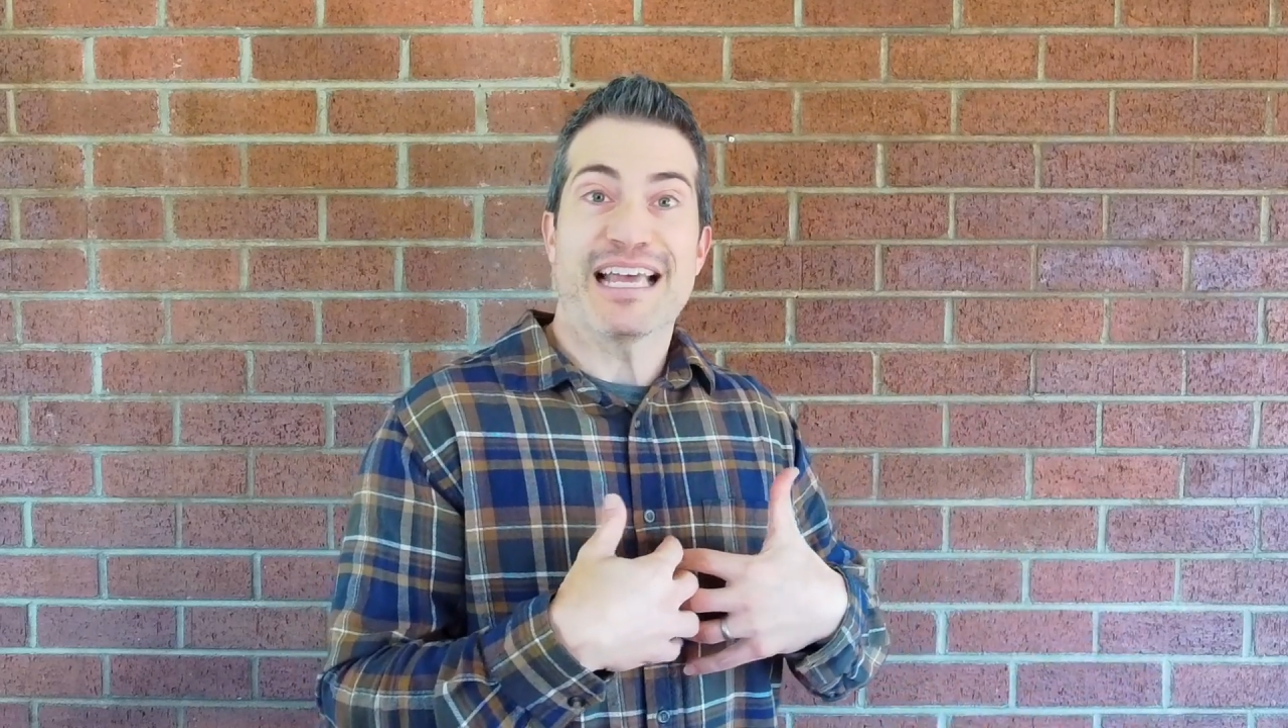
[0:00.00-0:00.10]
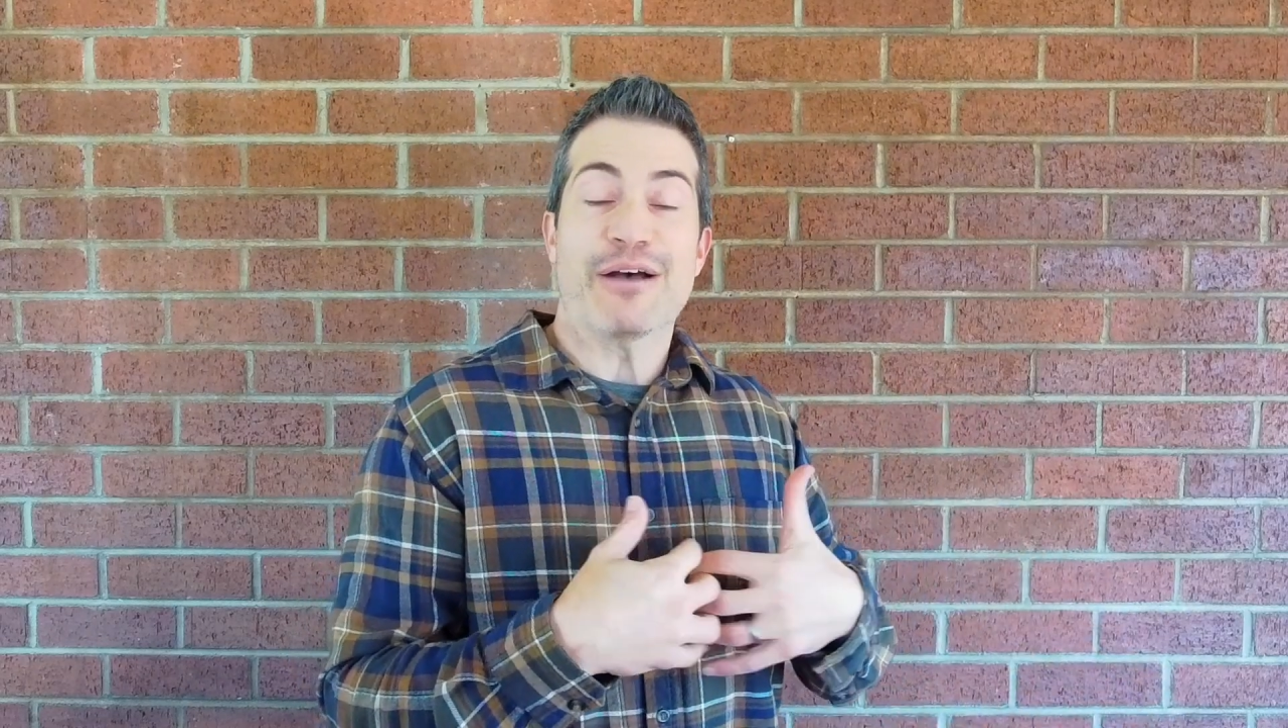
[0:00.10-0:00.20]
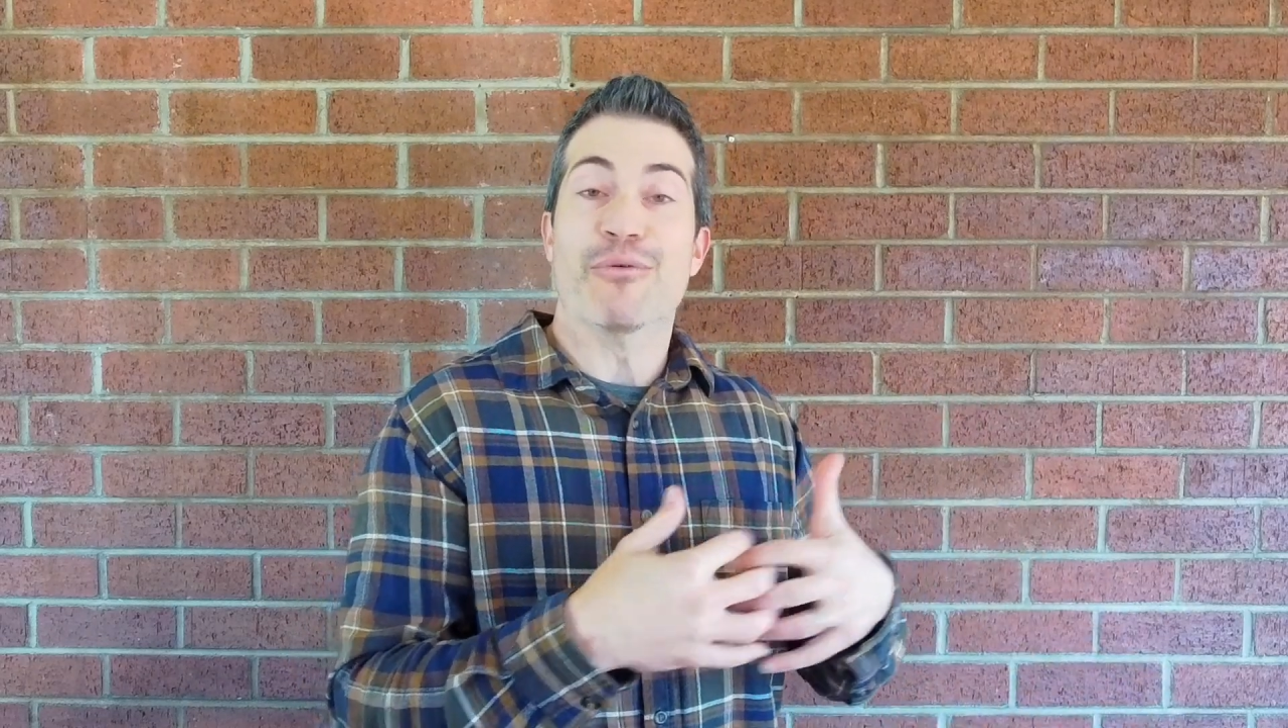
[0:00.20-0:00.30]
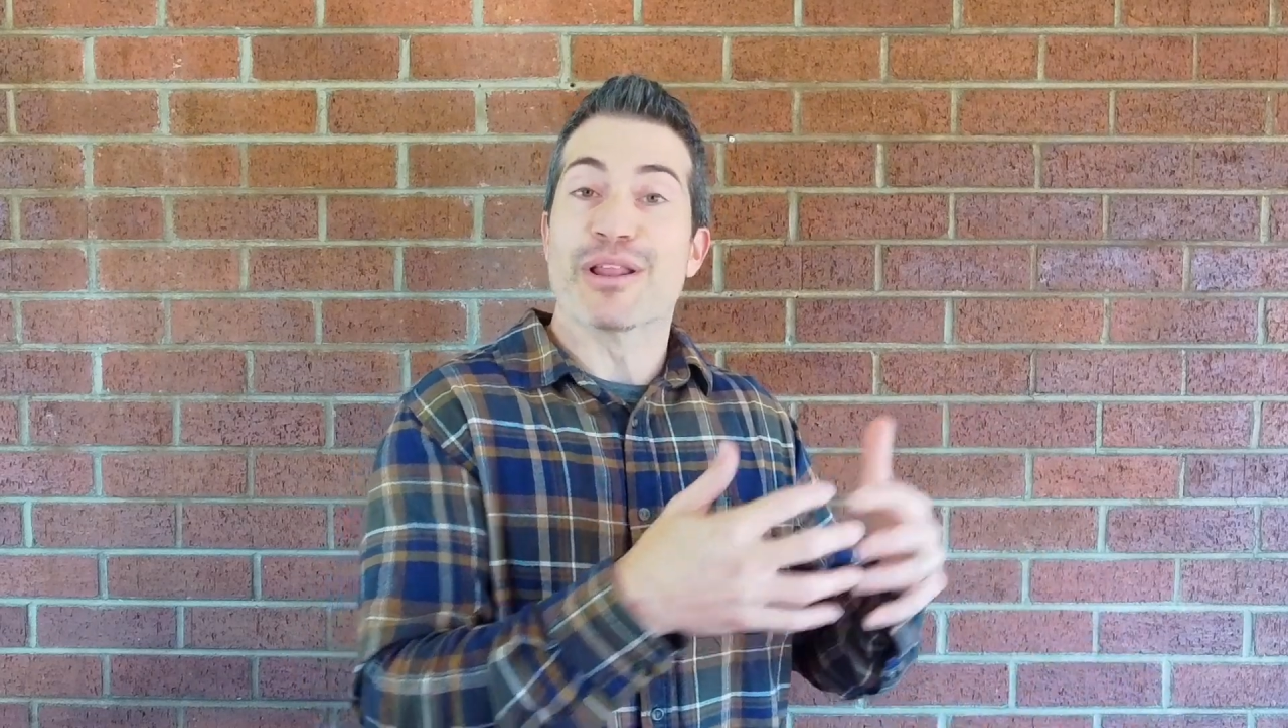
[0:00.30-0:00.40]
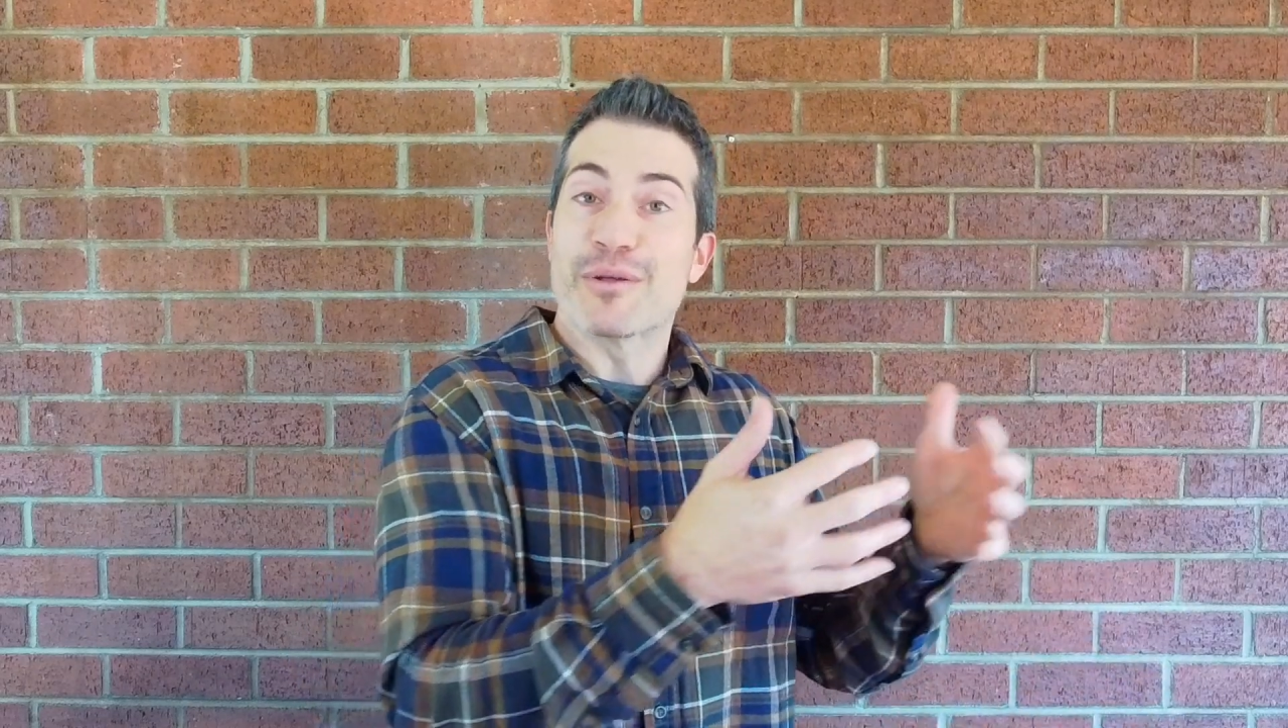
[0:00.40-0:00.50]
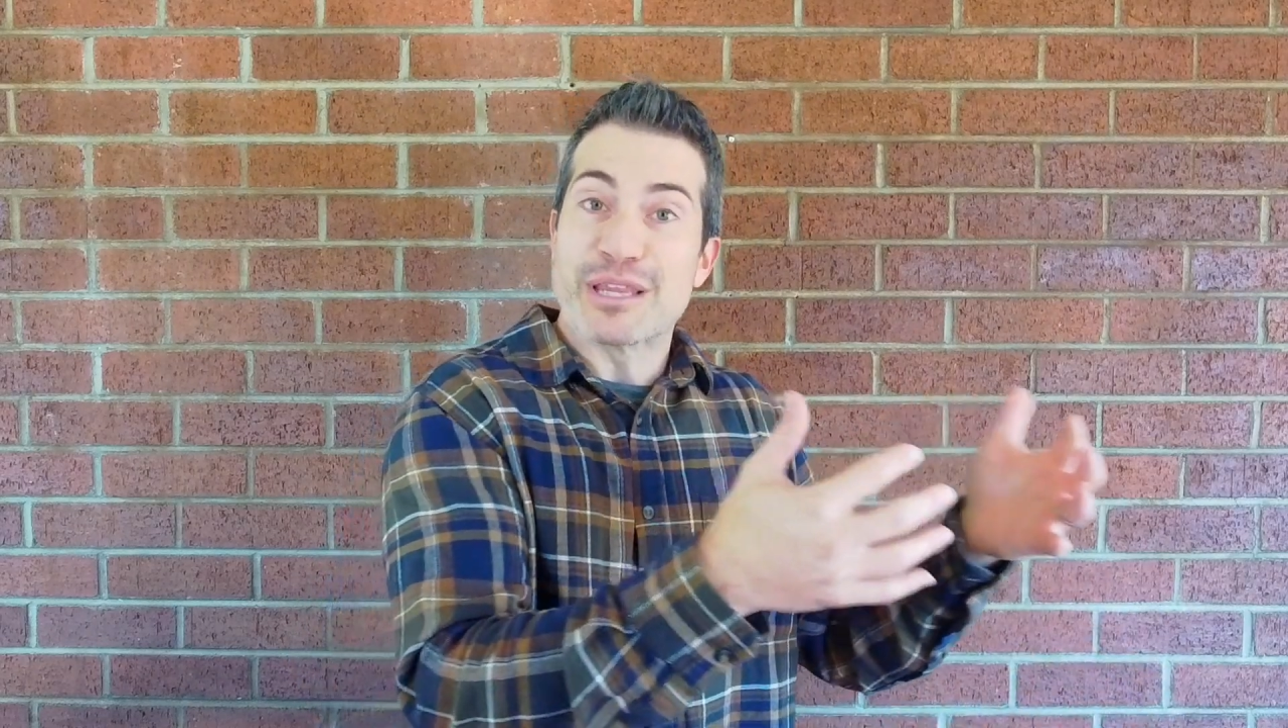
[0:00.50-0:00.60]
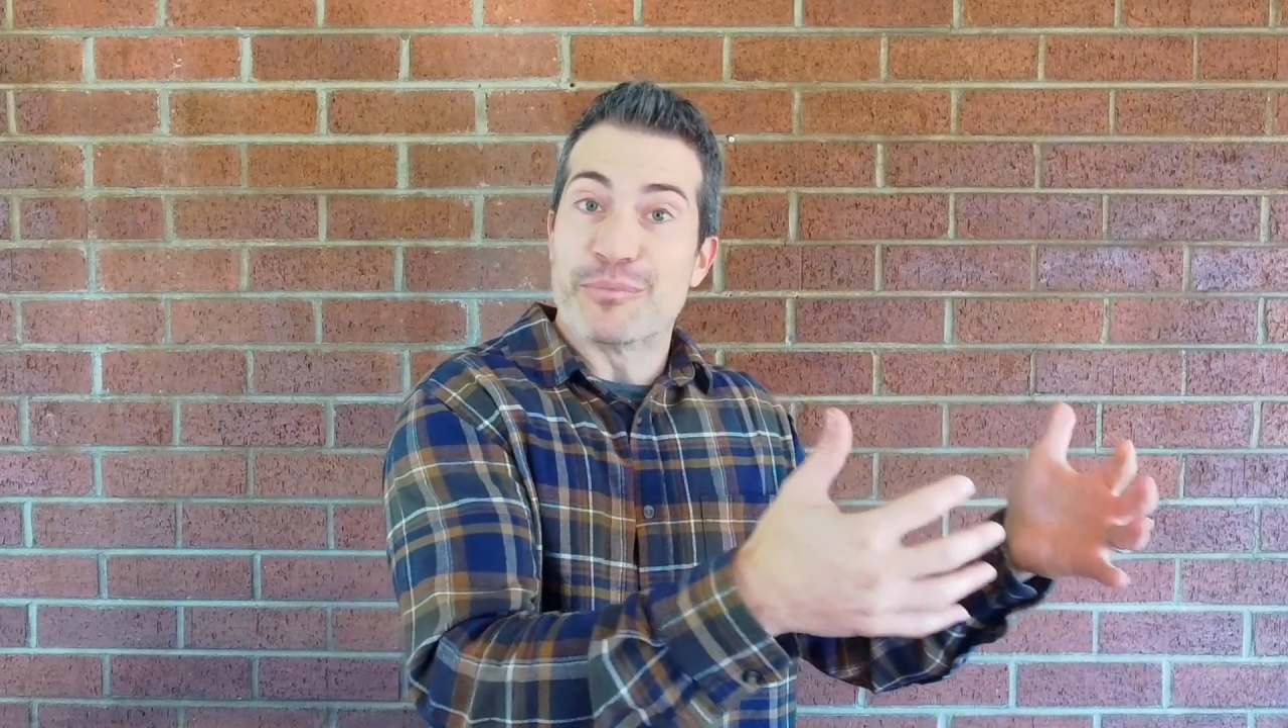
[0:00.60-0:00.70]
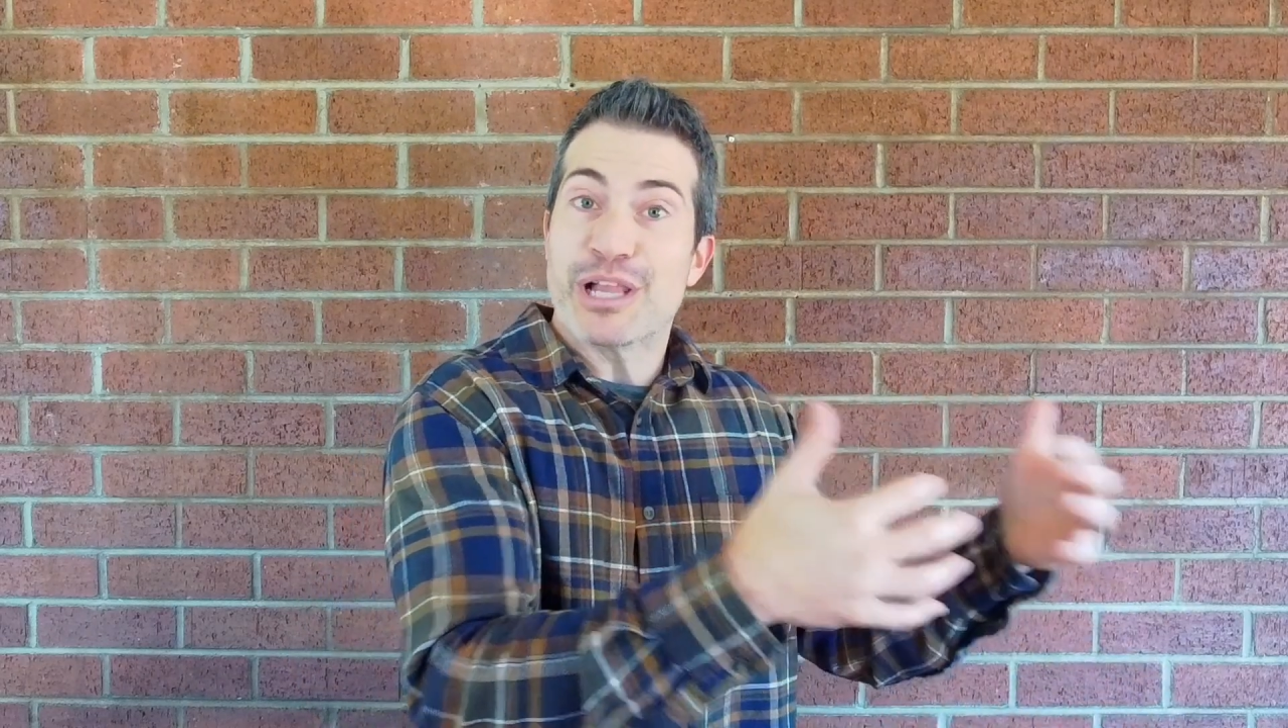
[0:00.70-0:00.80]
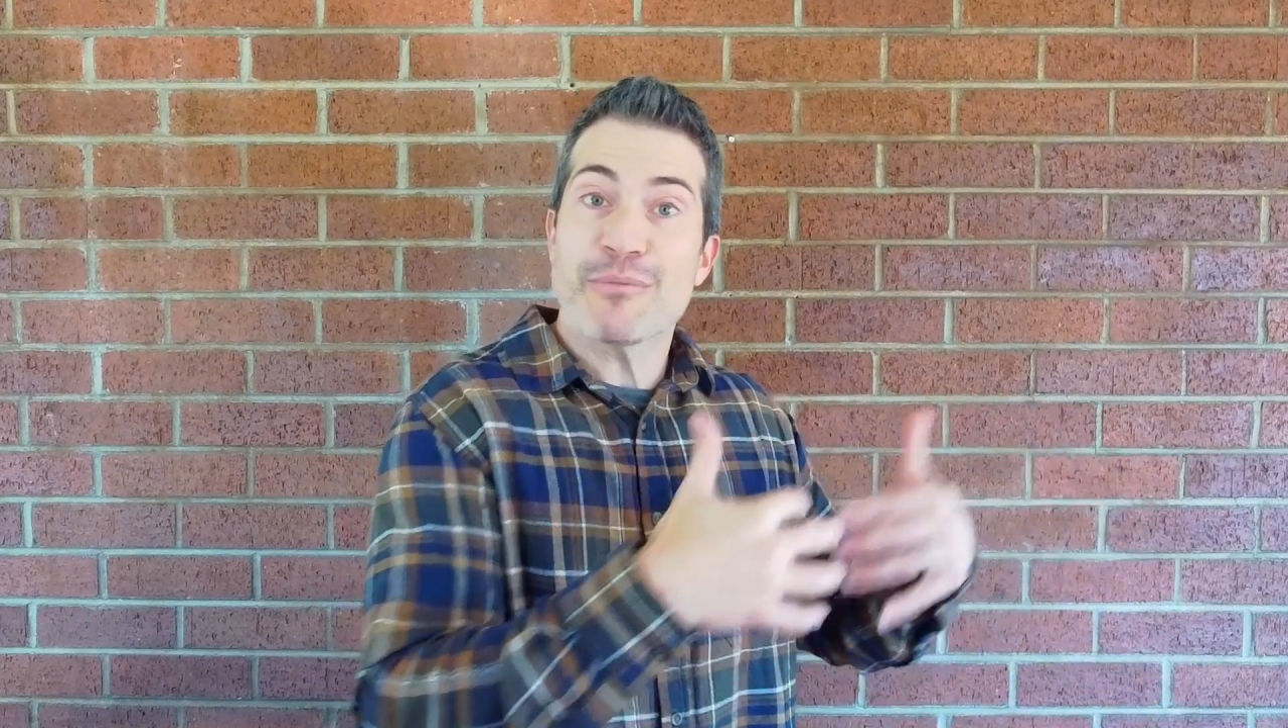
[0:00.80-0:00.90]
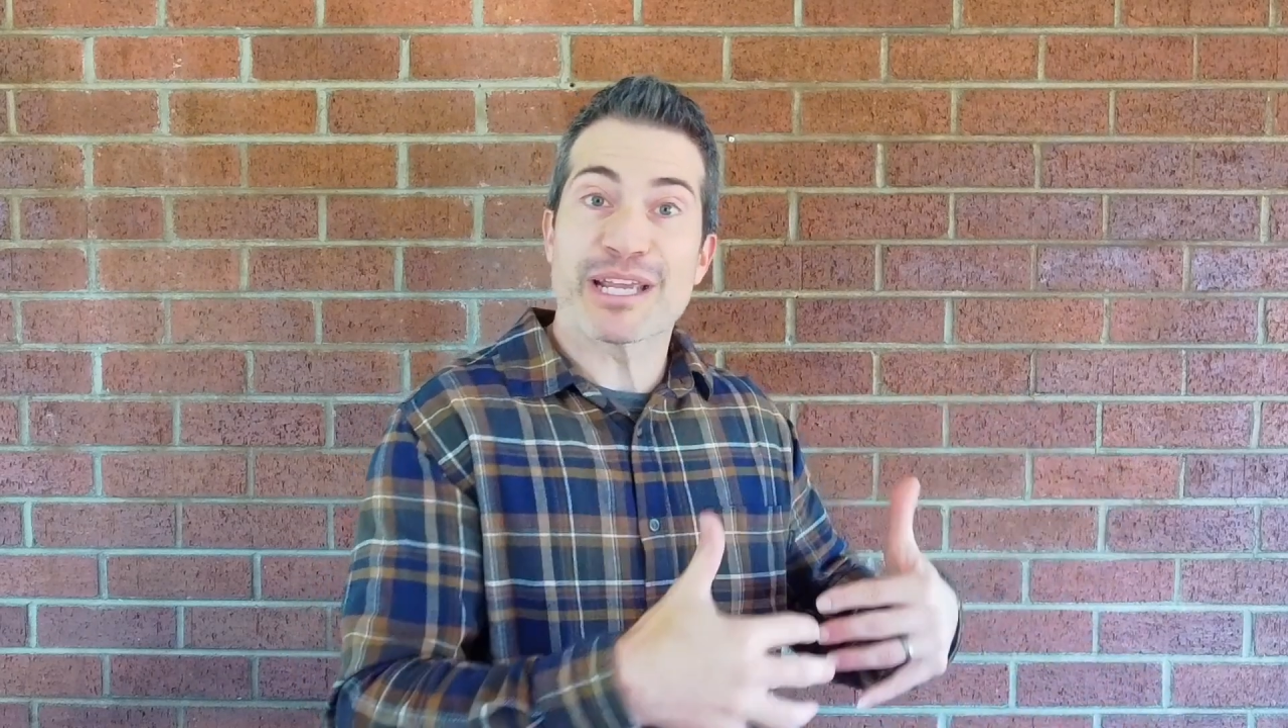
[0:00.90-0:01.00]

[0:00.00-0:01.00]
When the plumber